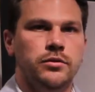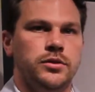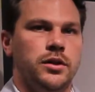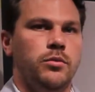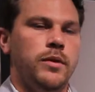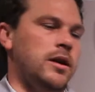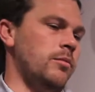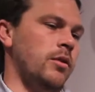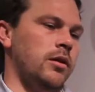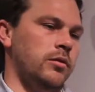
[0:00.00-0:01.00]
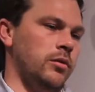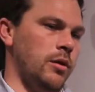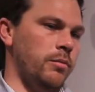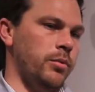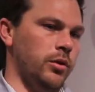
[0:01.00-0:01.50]
So you might
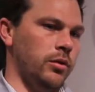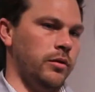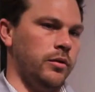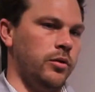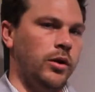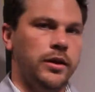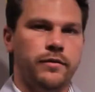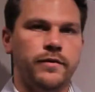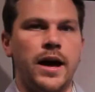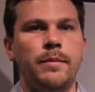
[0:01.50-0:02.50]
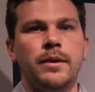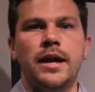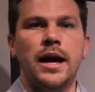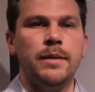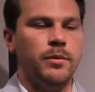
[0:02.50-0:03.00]
call it the family name.